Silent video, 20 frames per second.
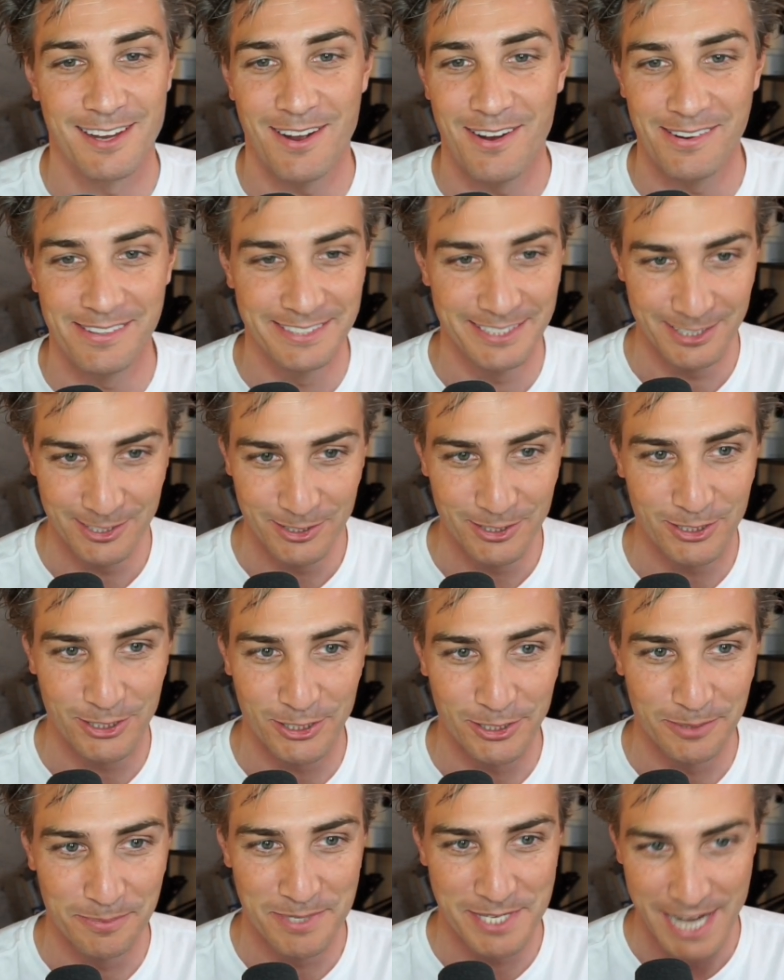on
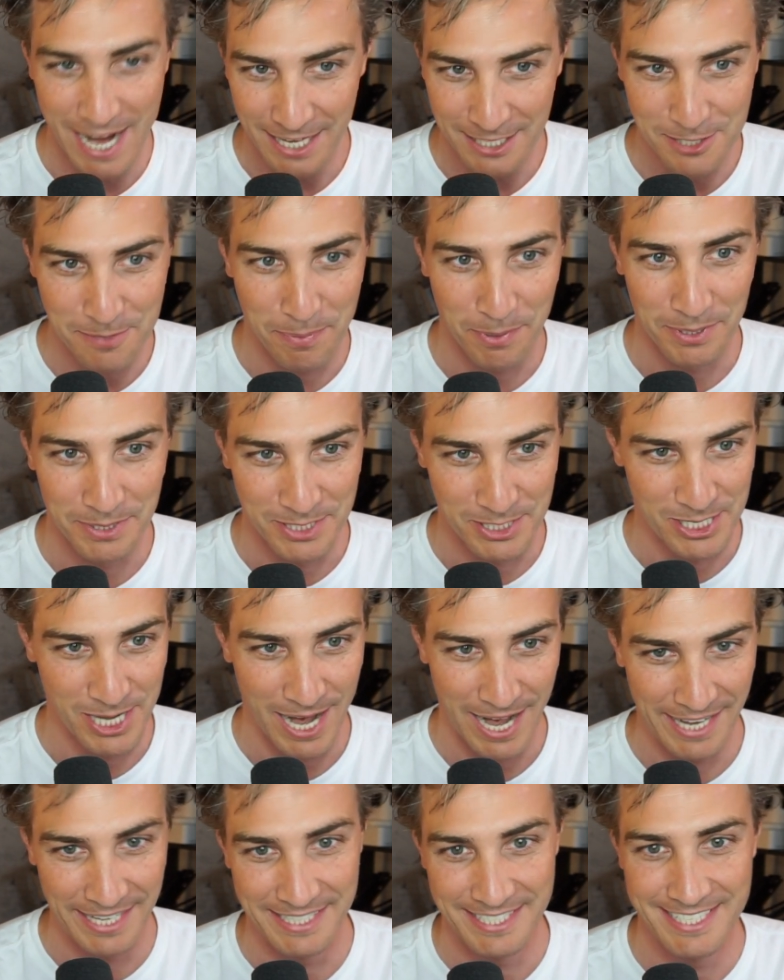YouTube's dashboard
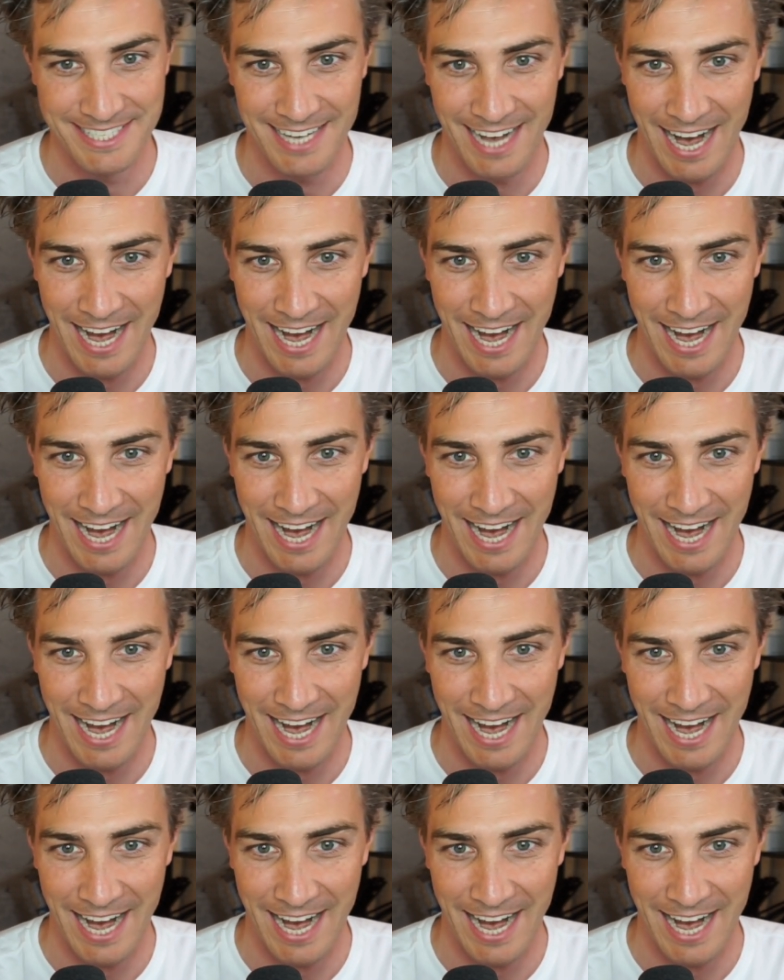change